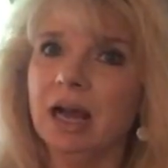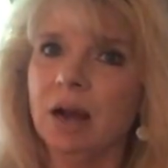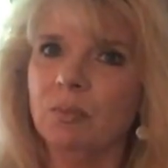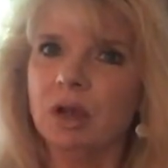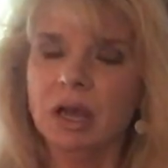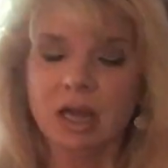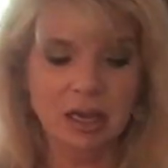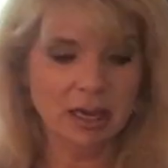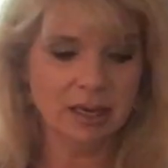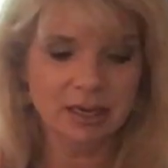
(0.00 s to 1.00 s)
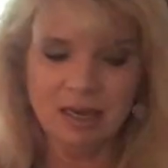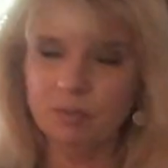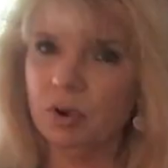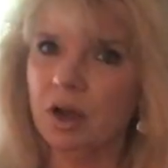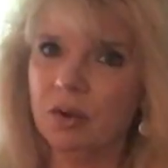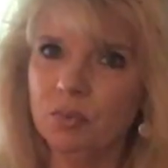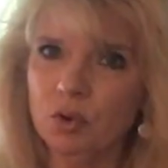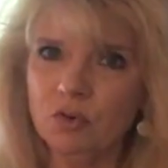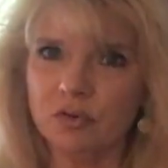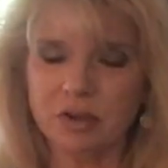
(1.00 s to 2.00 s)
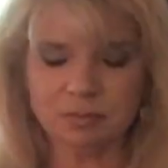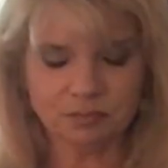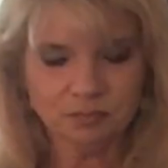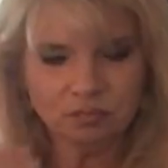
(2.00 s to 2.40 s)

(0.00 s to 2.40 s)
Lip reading: up and keep on moving.